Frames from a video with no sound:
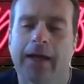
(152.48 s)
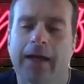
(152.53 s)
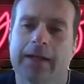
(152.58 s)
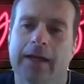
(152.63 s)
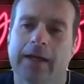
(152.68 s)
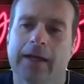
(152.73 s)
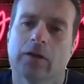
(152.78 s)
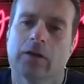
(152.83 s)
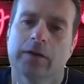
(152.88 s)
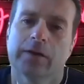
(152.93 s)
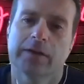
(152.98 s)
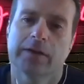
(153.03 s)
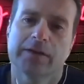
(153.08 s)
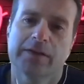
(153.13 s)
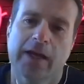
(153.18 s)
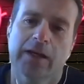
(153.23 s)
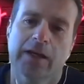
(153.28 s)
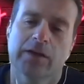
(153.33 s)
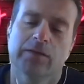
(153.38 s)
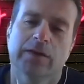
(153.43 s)
And then on the
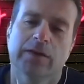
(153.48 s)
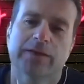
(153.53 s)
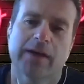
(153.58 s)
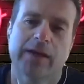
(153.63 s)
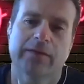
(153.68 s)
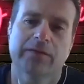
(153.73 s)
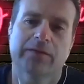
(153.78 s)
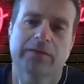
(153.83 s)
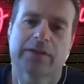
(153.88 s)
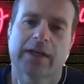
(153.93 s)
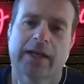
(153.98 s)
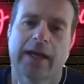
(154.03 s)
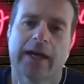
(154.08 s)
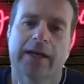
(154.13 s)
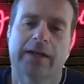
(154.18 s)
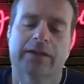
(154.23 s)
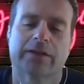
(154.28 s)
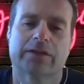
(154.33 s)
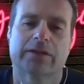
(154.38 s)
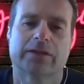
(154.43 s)
tax-free savings
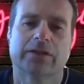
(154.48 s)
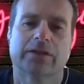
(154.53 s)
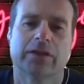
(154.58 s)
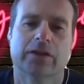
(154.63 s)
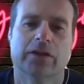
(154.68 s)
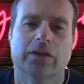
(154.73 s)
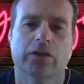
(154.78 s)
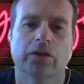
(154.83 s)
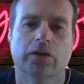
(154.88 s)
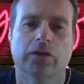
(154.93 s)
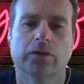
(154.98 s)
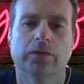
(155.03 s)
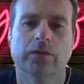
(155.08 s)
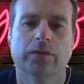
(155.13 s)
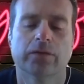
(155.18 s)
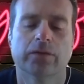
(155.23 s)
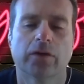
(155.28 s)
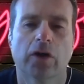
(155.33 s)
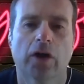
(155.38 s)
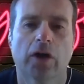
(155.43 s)
account, you've
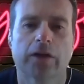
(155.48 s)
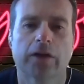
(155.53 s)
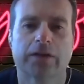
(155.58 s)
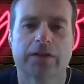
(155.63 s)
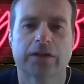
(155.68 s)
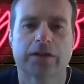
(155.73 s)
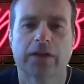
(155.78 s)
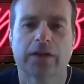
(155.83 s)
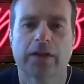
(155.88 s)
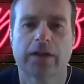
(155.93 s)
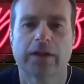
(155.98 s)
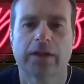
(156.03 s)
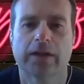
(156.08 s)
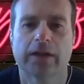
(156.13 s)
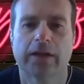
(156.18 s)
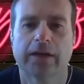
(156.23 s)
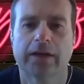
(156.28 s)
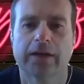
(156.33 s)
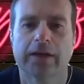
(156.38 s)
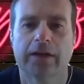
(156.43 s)
got
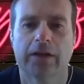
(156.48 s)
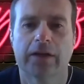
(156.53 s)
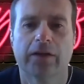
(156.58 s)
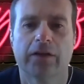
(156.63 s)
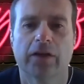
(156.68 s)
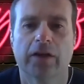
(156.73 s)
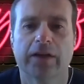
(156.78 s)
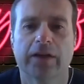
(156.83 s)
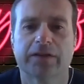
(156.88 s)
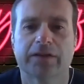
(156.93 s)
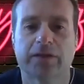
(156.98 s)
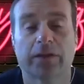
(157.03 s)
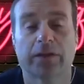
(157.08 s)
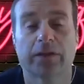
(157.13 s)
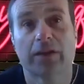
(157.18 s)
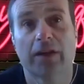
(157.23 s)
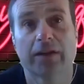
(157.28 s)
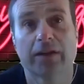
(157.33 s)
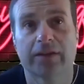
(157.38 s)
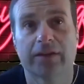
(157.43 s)

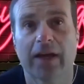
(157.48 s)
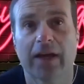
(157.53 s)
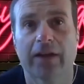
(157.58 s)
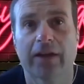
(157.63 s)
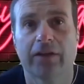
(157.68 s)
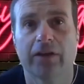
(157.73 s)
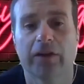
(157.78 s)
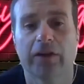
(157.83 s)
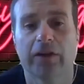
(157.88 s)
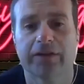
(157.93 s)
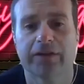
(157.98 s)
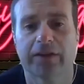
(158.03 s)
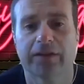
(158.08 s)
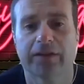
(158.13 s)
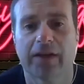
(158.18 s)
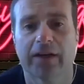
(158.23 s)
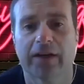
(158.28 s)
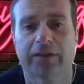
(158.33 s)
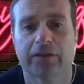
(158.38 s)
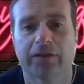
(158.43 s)
it's now
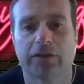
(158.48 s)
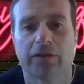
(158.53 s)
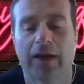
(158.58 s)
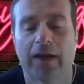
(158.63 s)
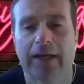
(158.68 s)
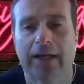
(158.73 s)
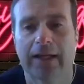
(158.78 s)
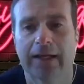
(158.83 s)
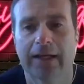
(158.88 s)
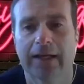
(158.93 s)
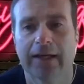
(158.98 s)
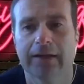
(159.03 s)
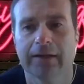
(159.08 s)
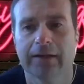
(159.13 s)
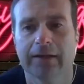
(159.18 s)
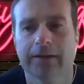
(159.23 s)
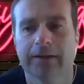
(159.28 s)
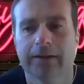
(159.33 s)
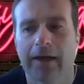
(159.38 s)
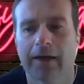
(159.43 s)
36,000 Rand a year.
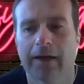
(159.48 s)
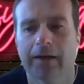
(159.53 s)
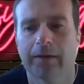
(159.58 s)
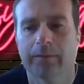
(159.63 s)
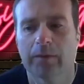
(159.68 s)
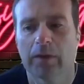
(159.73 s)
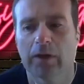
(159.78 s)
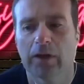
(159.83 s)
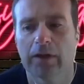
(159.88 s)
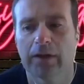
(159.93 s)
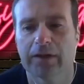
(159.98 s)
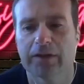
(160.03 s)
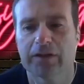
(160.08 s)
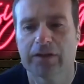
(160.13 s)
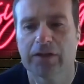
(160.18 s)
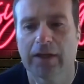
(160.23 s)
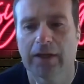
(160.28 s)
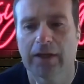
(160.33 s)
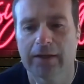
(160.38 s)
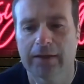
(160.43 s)

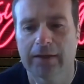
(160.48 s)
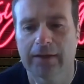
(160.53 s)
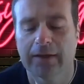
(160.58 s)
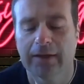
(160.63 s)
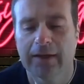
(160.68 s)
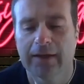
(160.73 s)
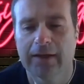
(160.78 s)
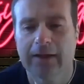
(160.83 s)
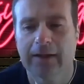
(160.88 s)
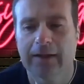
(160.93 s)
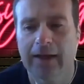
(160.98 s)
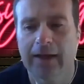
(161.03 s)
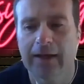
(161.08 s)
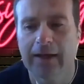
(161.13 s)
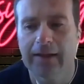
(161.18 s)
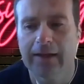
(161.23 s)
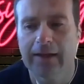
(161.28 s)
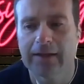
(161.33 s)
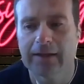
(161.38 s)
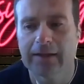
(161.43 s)
This year they
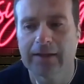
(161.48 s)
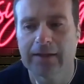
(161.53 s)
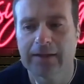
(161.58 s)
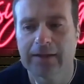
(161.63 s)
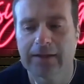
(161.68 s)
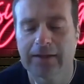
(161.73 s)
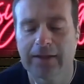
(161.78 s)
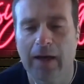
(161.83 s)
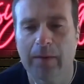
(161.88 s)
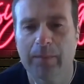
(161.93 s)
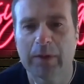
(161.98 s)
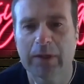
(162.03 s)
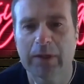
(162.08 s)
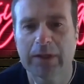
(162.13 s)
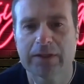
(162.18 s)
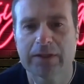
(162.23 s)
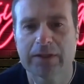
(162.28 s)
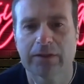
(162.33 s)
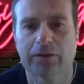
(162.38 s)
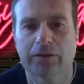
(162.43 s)
did up
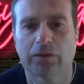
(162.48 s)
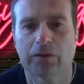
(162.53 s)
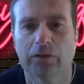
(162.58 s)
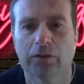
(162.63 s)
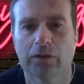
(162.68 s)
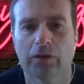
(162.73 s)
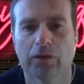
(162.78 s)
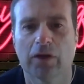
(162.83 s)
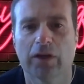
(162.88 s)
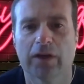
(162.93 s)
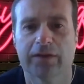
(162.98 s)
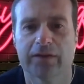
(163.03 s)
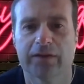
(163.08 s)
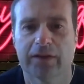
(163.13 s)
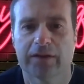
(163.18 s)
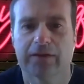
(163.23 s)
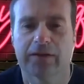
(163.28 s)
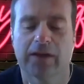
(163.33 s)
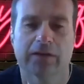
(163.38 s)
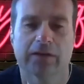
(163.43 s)
it to
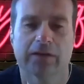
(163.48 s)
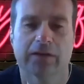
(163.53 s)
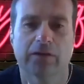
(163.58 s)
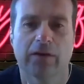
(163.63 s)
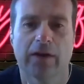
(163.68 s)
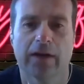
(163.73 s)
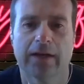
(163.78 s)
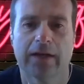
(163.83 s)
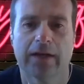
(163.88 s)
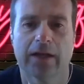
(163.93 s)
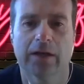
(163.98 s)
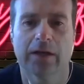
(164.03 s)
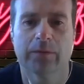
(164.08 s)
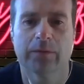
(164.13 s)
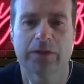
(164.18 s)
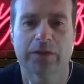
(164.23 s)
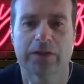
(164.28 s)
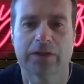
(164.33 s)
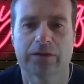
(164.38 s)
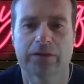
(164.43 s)
36,000 Rand a year,
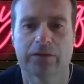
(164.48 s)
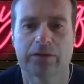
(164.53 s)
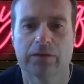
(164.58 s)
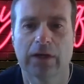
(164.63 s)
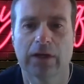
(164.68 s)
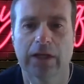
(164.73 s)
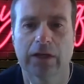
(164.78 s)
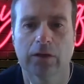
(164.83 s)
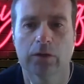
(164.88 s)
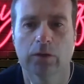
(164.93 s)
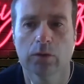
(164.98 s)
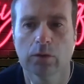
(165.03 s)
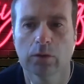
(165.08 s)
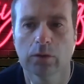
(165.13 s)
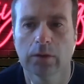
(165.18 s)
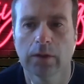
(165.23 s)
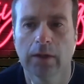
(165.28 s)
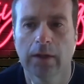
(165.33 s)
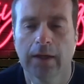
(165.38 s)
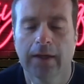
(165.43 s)
which is really
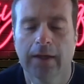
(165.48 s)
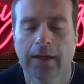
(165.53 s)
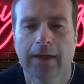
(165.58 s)
cool.